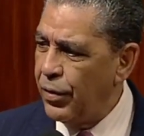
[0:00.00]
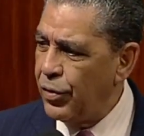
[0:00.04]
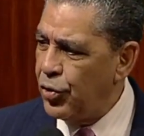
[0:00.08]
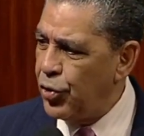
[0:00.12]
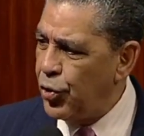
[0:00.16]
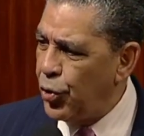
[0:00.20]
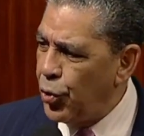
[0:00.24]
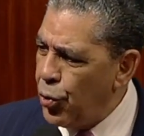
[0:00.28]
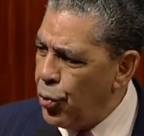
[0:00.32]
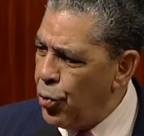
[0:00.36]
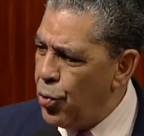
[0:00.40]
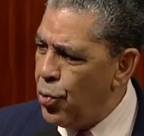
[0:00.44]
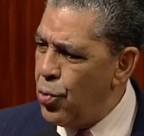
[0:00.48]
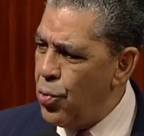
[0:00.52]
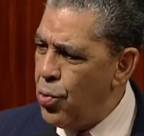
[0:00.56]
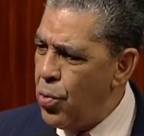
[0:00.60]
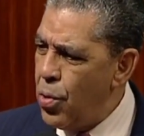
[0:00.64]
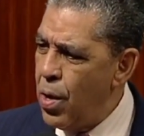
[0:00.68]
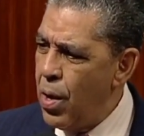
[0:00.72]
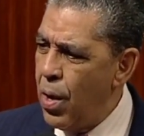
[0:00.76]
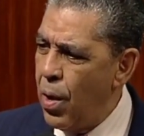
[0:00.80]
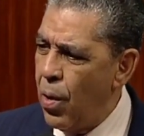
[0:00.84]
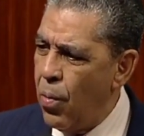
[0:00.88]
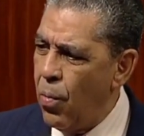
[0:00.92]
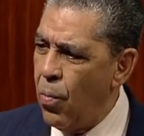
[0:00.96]
Two,
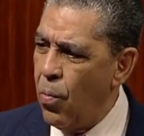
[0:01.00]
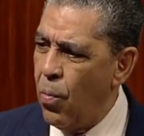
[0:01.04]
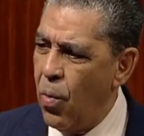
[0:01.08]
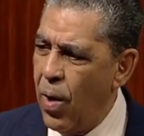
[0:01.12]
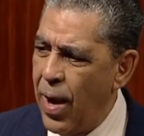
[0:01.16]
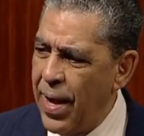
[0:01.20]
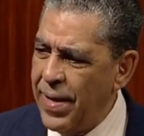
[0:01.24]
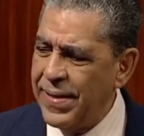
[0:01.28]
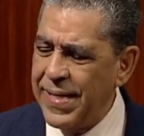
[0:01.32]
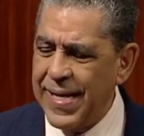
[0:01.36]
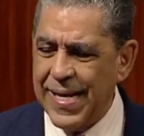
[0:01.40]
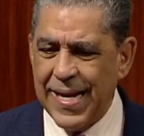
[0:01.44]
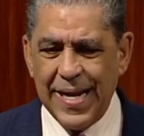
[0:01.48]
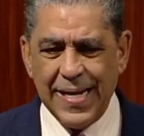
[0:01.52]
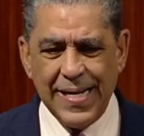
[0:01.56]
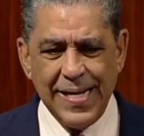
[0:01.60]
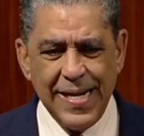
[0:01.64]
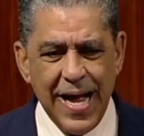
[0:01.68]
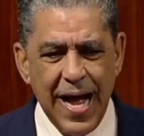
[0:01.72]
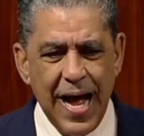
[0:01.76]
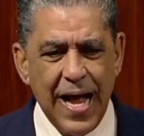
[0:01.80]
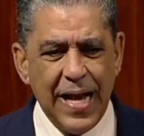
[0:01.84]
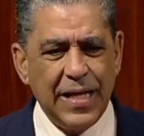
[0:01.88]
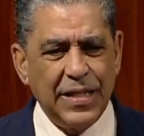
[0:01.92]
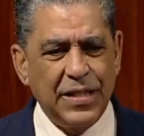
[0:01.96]
one that
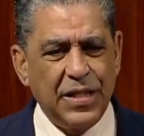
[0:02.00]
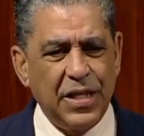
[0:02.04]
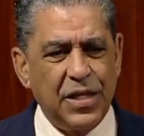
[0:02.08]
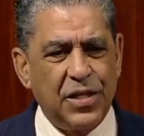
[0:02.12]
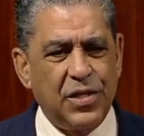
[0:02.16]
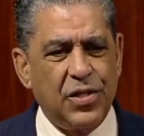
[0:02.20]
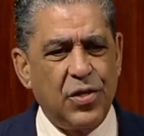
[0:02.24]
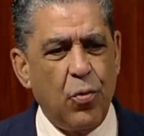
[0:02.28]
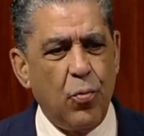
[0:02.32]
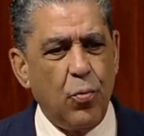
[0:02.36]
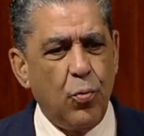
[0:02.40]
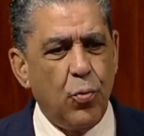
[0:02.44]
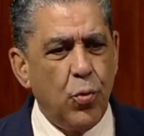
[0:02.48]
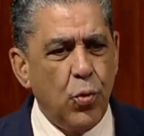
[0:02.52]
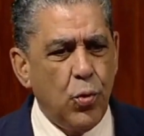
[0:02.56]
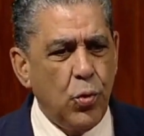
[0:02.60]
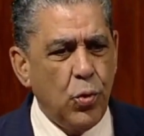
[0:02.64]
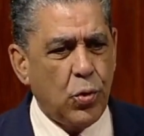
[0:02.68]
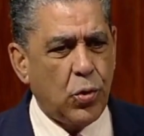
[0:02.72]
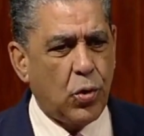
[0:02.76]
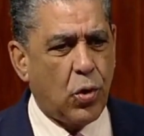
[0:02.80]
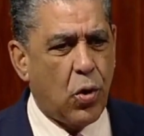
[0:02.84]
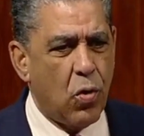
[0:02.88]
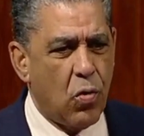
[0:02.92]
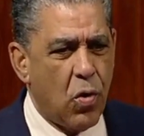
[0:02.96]
acknowledges the
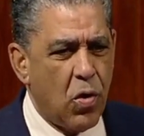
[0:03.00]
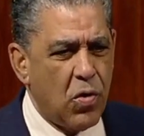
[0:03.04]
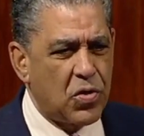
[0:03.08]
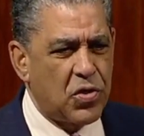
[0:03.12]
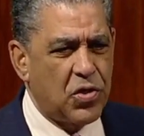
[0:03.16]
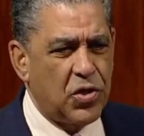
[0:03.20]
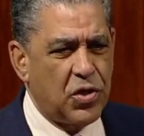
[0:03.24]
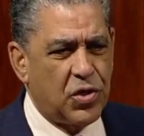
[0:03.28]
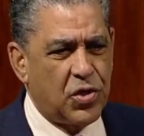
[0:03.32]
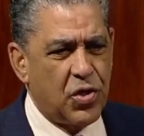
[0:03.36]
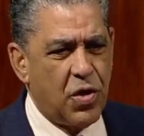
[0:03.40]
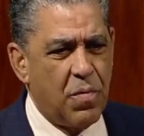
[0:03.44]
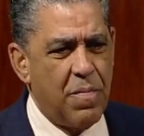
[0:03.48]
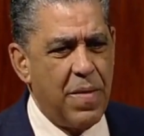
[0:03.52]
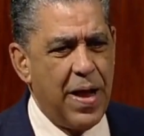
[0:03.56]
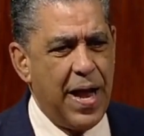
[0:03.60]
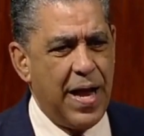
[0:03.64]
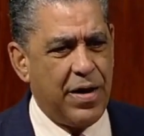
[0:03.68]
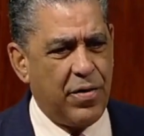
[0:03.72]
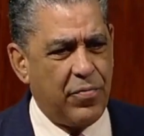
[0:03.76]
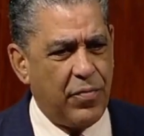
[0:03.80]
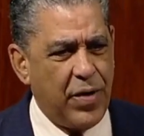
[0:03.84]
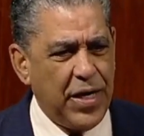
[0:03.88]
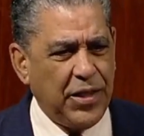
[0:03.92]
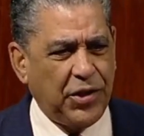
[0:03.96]
root causes of
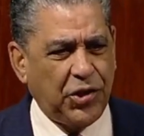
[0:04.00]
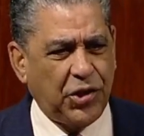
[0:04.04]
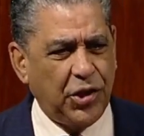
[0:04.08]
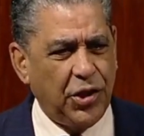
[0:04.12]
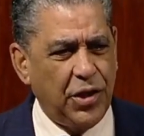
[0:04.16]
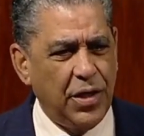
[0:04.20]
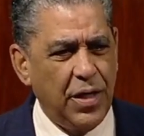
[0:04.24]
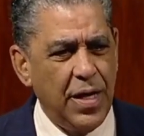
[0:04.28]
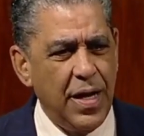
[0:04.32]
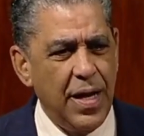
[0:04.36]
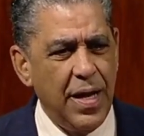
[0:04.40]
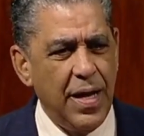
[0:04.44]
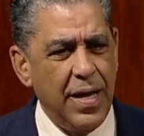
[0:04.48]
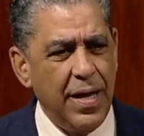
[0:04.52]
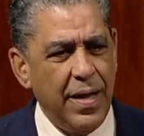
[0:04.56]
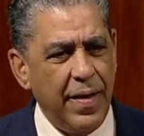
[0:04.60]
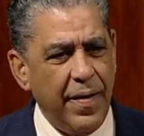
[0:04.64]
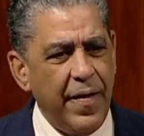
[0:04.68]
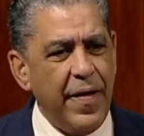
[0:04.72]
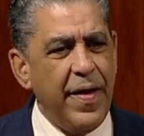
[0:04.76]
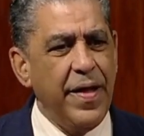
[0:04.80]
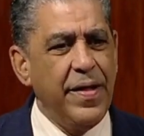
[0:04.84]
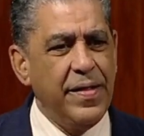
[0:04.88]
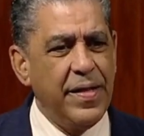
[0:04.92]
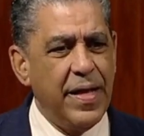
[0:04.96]
migration
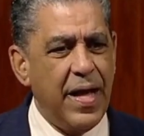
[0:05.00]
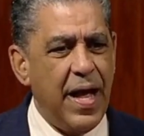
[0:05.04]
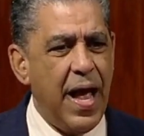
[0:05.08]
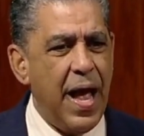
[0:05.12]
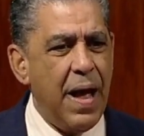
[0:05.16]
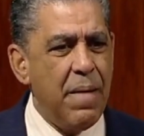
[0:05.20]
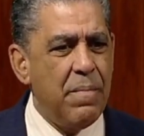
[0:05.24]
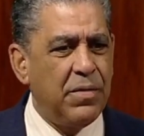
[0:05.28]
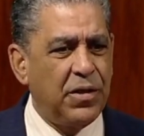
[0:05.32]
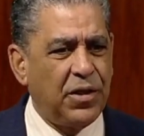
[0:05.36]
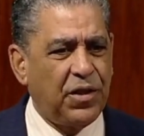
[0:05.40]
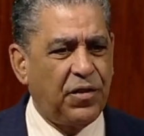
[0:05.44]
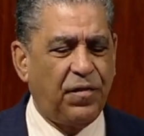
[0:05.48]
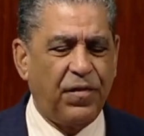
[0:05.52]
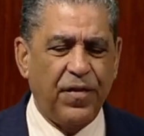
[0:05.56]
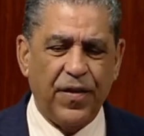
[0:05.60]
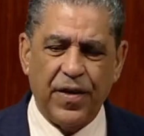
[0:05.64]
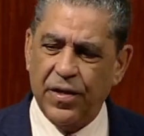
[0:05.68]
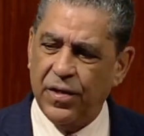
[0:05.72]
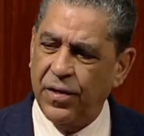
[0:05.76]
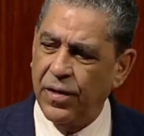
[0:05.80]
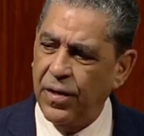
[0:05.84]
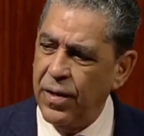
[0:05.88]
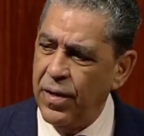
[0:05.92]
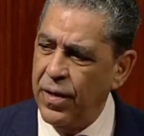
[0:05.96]
in the
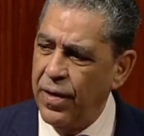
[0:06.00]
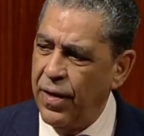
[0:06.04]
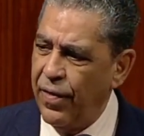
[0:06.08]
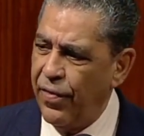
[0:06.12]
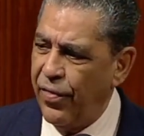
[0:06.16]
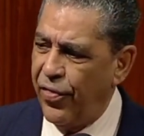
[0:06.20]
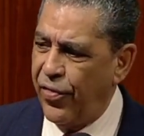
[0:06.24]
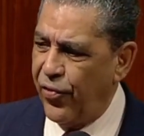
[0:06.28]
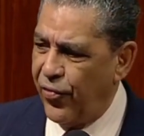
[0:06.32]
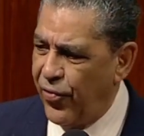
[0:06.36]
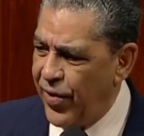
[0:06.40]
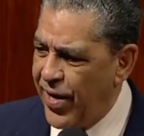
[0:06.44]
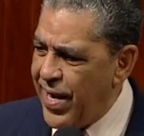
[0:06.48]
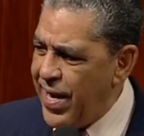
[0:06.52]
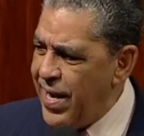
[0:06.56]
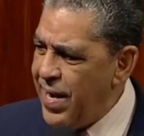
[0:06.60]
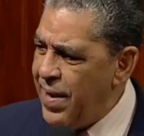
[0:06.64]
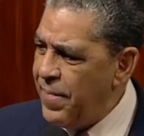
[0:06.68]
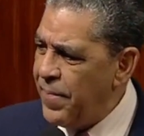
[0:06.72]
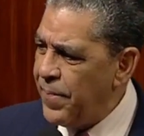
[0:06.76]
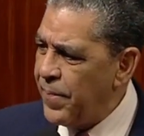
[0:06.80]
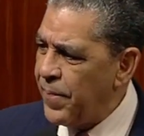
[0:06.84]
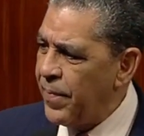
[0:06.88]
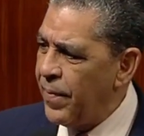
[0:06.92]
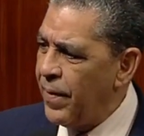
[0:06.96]
hemisphere.
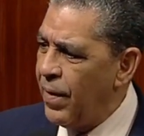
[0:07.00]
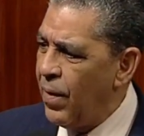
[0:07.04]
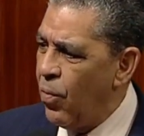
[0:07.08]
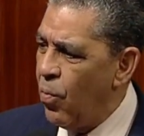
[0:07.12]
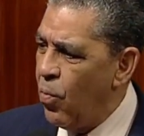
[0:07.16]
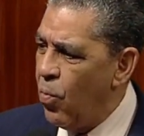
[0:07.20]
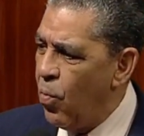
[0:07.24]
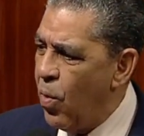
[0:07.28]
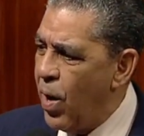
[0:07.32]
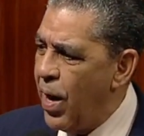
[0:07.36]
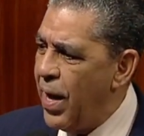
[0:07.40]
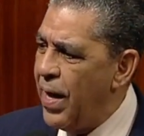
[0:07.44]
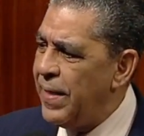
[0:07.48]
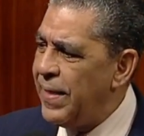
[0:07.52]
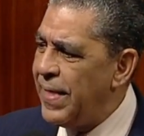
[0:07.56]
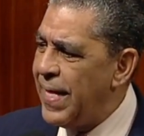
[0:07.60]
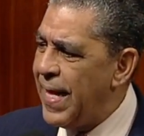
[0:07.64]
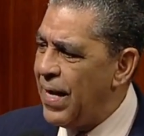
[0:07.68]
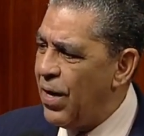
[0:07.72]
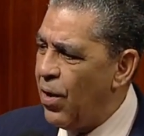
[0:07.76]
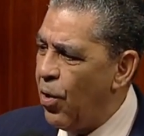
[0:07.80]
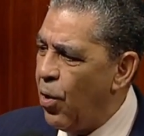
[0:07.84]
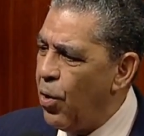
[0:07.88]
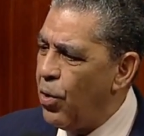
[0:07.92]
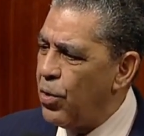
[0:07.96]
Three, one
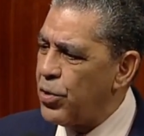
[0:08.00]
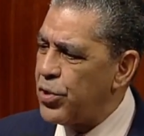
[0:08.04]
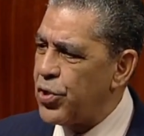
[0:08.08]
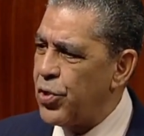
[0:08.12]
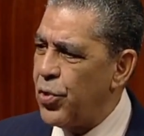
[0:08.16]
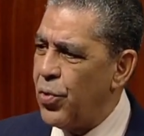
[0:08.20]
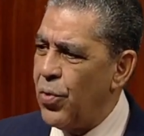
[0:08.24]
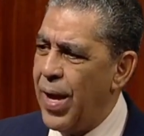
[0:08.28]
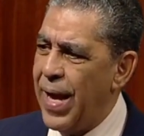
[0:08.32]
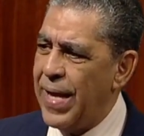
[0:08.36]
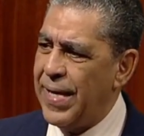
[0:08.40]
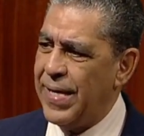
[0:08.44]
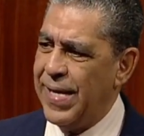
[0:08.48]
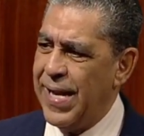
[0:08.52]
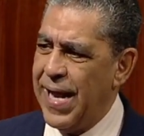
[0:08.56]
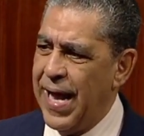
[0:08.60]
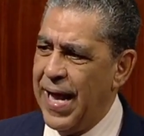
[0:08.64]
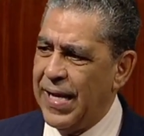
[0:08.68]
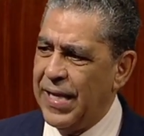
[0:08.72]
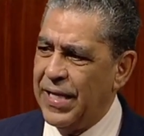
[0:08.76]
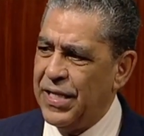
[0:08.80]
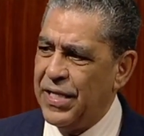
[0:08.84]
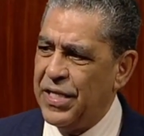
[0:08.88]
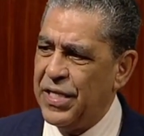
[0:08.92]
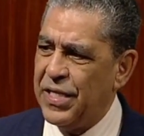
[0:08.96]
that also
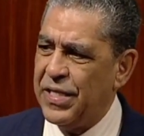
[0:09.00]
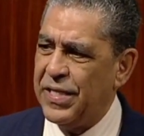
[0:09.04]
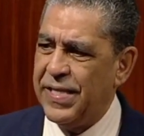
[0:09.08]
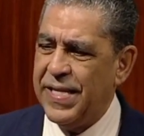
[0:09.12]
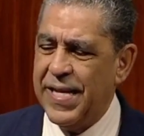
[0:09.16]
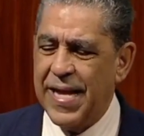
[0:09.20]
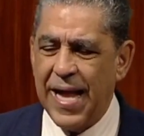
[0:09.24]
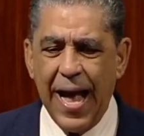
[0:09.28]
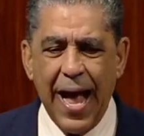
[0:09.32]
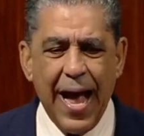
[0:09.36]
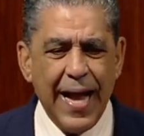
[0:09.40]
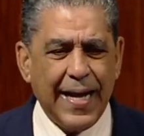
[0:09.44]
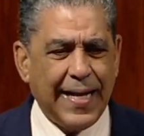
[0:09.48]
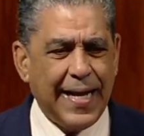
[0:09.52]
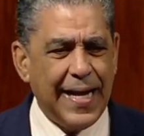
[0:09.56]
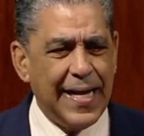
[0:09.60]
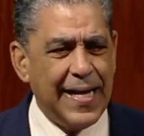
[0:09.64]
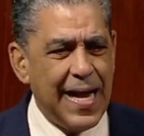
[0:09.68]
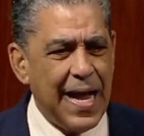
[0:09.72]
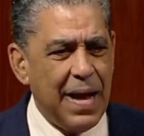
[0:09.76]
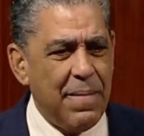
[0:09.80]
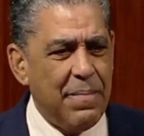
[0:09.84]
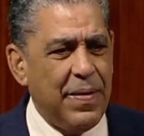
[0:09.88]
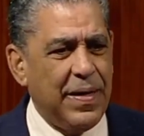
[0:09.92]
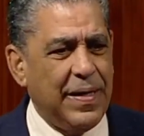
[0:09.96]
acknowledges the
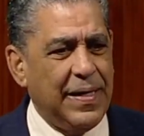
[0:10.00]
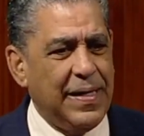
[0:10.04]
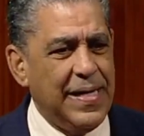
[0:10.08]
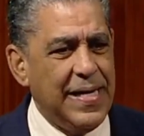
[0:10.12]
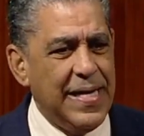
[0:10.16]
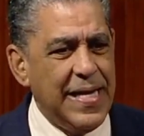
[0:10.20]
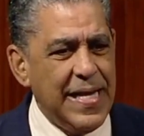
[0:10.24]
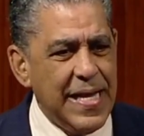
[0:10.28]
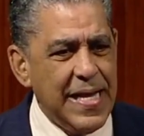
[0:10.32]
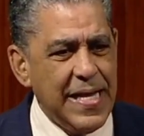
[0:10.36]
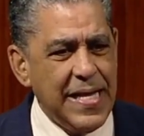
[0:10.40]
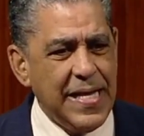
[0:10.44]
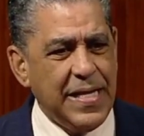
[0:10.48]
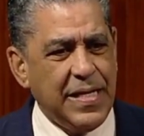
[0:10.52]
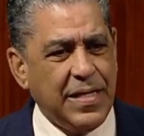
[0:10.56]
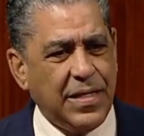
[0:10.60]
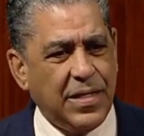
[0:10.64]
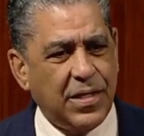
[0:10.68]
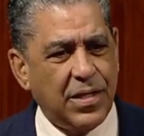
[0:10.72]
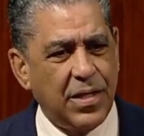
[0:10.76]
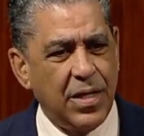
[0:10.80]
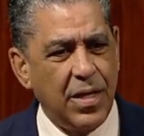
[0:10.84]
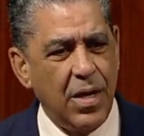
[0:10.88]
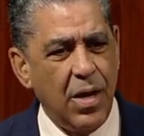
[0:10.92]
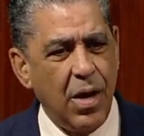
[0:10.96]
economic
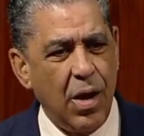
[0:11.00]
needs